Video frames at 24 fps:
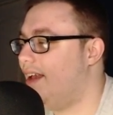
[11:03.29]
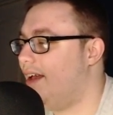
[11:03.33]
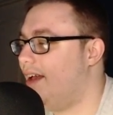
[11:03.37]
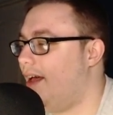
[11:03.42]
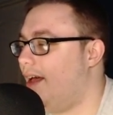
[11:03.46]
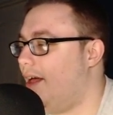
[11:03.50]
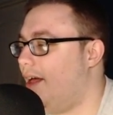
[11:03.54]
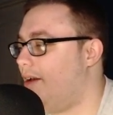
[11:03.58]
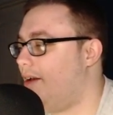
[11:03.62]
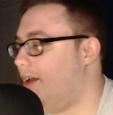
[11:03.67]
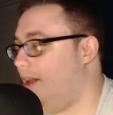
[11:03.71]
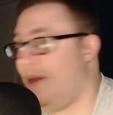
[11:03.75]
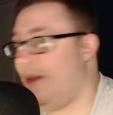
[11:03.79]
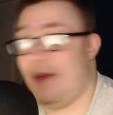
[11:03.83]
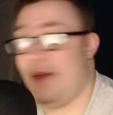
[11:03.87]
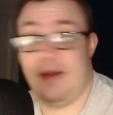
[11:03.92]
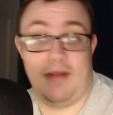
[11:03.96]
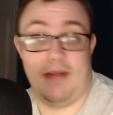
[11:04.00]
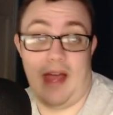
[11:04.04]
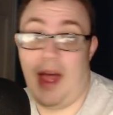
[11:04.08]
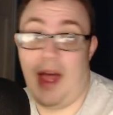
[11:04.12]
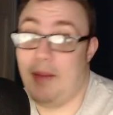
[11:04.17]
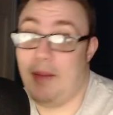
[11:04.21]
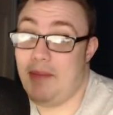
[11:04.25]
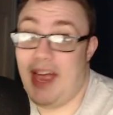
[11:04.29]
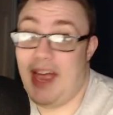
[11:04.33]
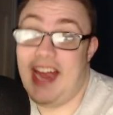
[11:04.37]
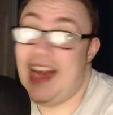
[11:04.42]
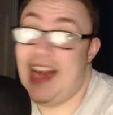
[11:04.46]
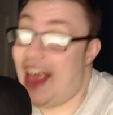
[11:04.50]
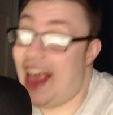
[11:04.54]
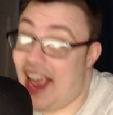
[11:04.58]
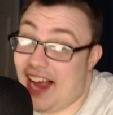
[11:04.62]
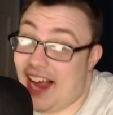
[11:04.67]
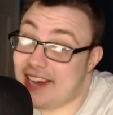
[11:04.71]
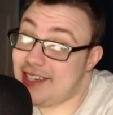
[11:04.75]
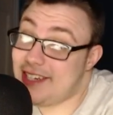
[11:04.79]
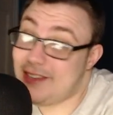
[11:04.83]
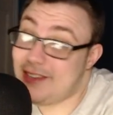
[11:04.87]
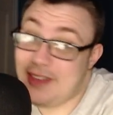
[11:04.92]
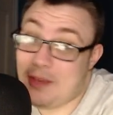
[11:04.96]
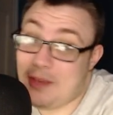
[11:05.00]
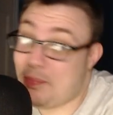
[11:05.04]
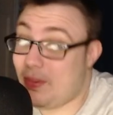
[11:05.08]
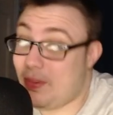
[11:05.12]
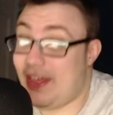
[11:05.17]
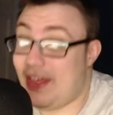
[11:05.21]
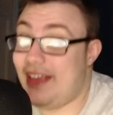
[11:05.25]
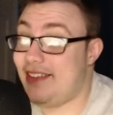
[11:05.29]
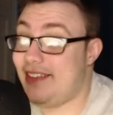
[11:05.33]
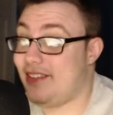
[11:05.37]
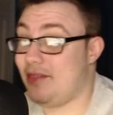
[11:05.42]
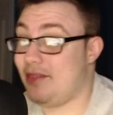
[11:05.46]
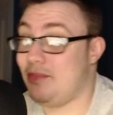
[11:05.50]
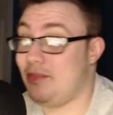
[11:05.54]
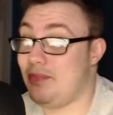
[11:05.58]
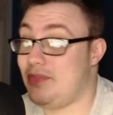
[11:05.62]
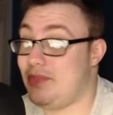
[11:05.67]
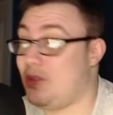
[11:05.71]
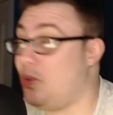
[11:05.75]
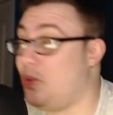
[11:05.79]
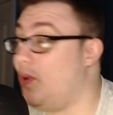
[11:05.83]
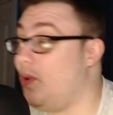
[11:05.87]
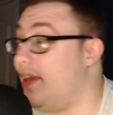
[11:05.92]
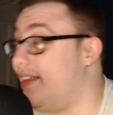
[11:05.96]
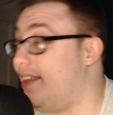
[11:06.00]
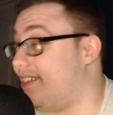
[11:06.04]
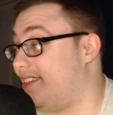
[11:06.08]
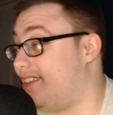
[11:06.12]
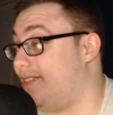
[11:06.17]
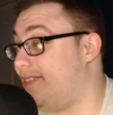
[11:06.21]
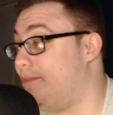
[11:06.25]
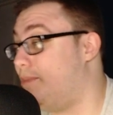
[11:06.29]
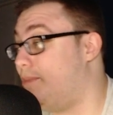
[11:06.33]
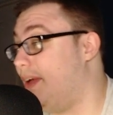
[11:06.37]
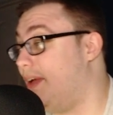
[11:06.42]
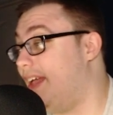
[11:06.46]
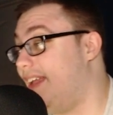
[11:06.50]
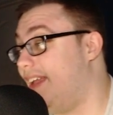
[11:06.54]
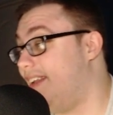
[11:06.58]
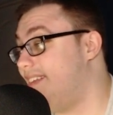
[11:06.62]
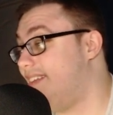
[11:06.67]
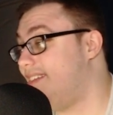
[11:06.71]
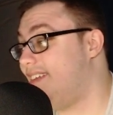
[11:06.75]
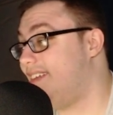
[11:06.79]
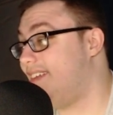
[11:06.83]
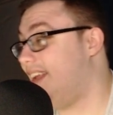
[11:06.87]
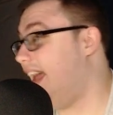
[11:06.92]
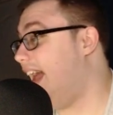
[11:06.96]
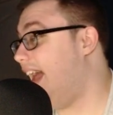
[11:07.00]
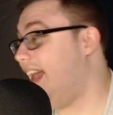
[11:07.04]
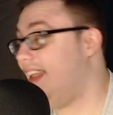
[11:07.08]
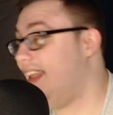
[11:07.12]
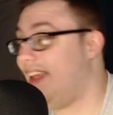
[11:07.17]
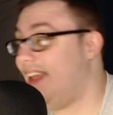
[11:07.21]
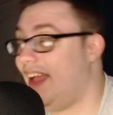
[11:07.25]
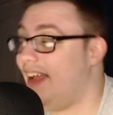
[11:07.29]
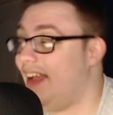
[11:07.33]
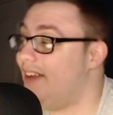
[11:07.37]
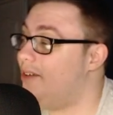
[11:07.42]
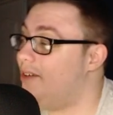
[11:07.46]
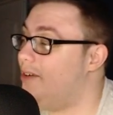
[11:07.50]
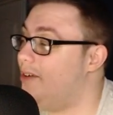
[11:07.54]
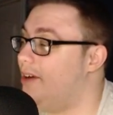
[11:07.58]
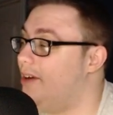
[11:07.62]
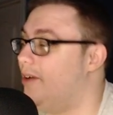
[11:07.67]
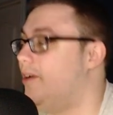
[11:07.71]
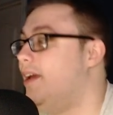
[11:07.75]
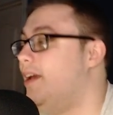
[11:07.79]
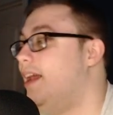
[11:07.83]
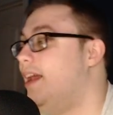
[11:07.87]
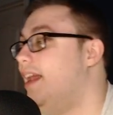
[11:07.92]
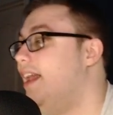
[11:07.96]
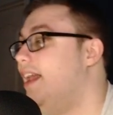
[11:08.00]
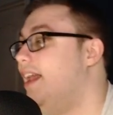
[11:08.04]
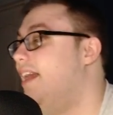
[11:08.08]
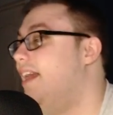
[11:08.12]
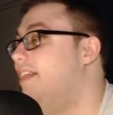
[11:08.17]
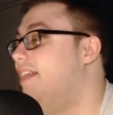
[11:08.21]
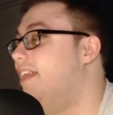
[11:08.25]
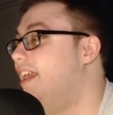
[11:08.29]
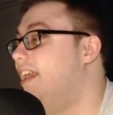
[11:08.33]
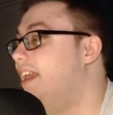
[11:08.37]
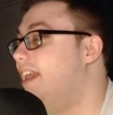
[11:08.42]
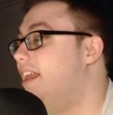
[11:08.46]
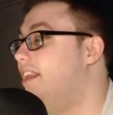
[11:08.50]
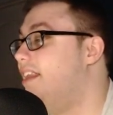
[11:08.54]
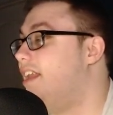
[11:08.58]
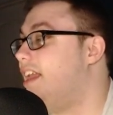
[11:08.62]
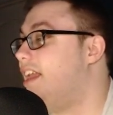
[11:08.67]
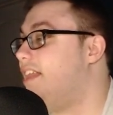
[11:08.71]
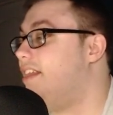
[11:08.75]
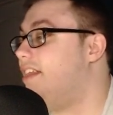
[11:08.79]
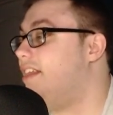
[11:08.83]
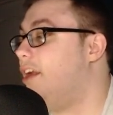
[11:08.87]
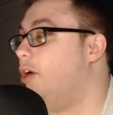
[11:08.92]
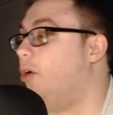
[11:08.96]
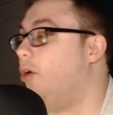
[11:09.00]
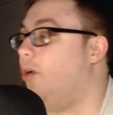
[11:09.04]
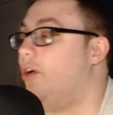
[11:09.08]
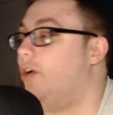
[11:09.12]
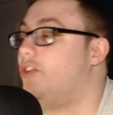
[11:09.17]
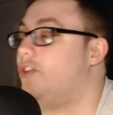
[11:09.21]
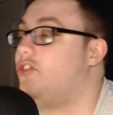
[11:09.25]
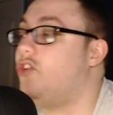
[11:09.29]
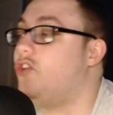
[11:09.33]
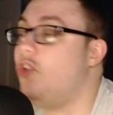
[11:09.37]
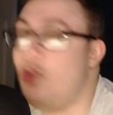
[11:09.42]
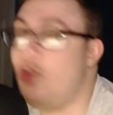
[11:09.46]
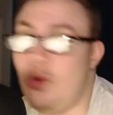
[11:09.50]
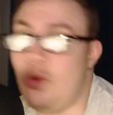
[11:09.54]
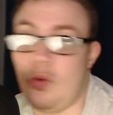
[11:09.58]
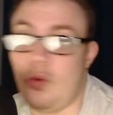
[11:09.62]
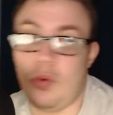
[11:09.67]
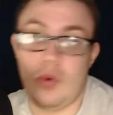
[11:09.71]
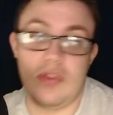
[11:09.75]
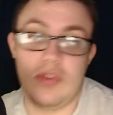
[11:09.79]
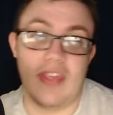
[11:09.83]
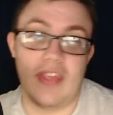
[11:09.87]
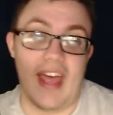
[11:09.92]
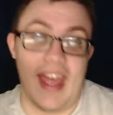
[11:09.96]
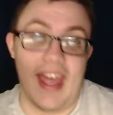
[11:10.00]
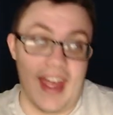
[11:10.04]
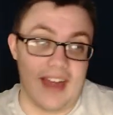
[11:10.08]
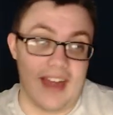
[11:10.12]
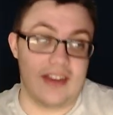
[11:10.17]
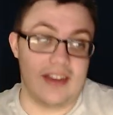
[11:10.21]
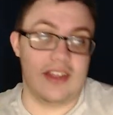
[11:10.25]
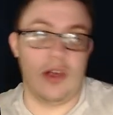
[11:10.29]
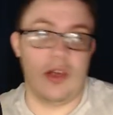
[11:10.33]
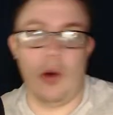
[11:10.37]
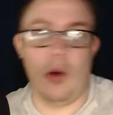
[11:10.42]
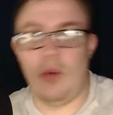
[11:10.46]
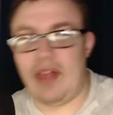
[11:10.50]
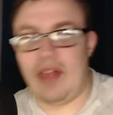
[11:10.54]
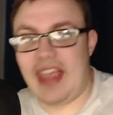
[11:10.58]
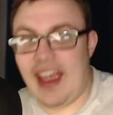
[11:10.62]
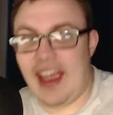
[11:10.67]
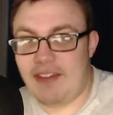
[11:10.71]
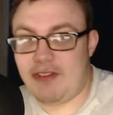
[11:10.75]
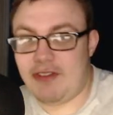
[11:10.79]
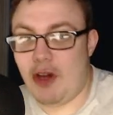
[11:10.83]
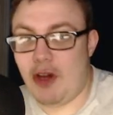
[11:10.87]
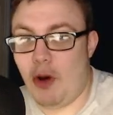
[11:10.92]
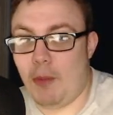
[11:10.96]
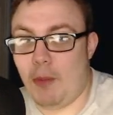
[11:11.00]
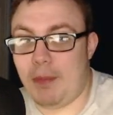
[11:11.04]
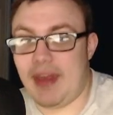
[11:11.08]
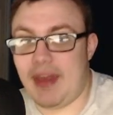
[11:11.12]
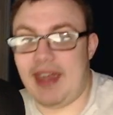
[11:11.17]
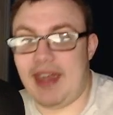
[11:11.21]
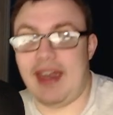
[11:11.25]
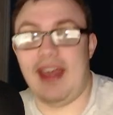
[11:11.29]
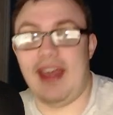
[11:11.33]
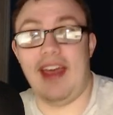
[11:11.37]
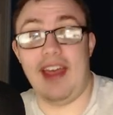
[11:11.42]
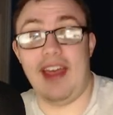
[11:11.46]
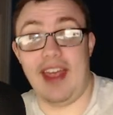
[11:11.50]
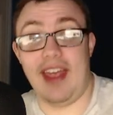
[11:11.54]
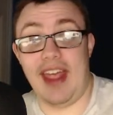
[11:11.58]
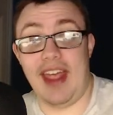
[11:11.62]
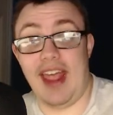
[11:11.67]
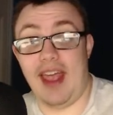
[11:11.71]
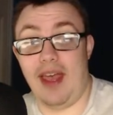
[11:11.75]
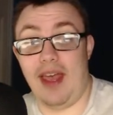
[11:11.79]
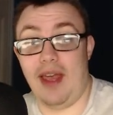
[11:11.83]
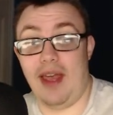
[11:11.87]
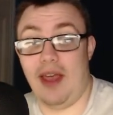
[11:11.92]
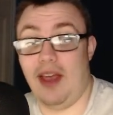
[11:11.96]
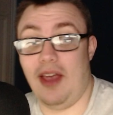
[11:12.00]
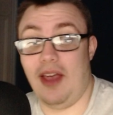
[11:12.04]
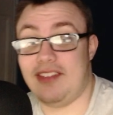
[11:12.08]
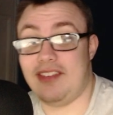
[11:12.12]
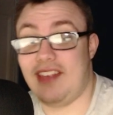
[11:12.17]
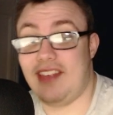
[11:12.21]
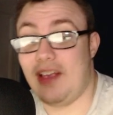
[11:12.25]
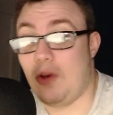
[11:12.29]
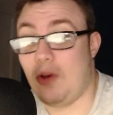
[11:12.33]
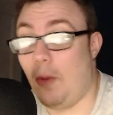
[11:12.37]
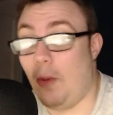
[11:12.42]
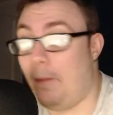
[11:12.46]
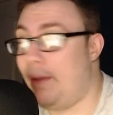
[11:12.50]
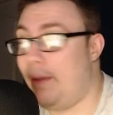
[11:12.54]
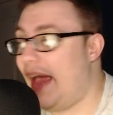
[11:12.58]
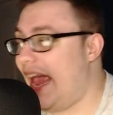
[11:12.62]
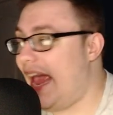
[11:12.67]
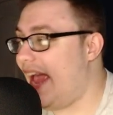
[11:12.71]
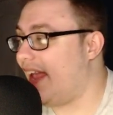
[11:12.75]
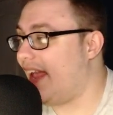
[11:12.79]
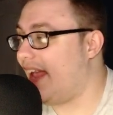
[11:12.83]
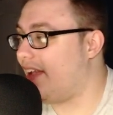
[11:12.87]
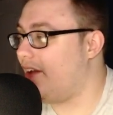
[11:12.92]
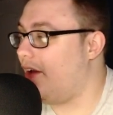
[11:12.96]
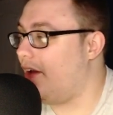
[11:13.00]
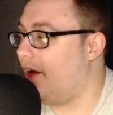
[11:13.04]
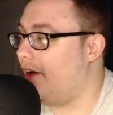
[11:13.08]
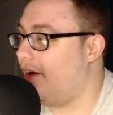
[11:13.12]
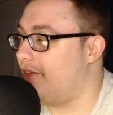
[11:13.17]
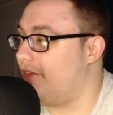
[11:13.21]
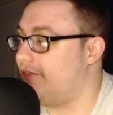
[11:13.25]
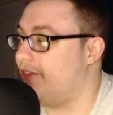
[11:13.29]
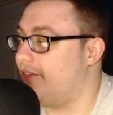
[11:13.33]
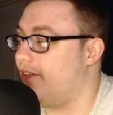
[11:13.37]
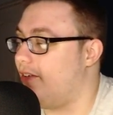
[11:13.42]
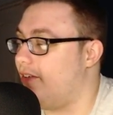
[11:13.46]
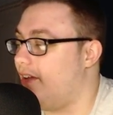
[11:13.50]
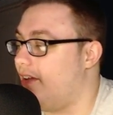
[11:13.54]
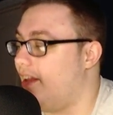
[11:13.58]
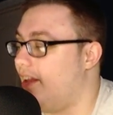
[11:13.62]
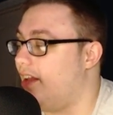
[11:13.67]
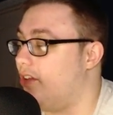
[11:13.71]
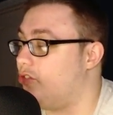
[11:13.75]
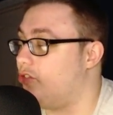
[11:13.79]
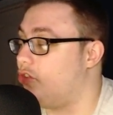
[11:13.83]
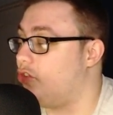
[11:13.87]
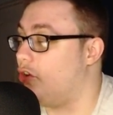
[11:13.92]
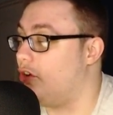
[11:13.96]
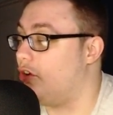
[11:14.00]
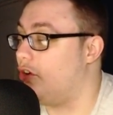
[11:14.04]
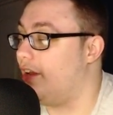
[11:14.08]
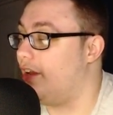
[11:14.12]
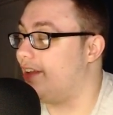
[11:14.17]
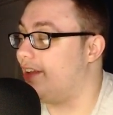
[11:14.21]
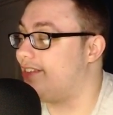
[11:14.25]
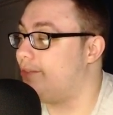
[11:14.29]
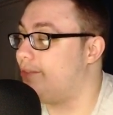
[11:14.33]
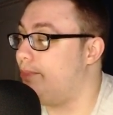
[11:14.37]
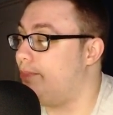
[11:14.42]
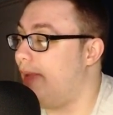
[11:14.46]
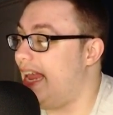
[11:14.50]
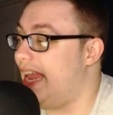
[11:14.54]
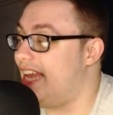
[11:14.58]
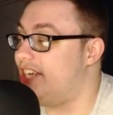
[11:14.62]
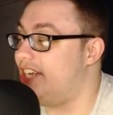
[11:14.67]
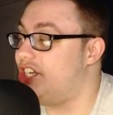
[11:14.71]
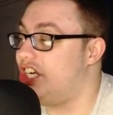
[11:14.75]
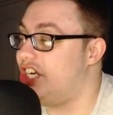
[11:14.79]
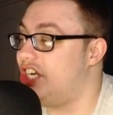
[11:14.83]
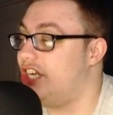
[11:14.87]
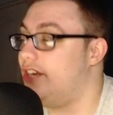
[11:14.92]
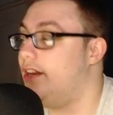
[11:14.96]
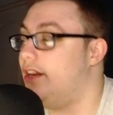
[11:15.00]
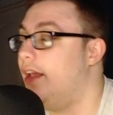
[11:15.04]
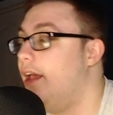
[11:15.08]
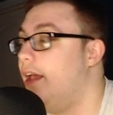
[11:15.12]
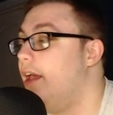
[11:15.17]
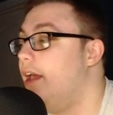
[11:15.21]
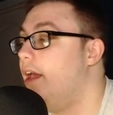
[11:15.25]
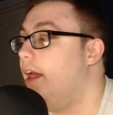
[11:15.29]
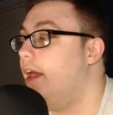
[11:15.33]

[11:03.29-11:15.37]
I might actually play some Twist, but I don't know. And then there are 2 that you only have to open a single pack of a certain expansion.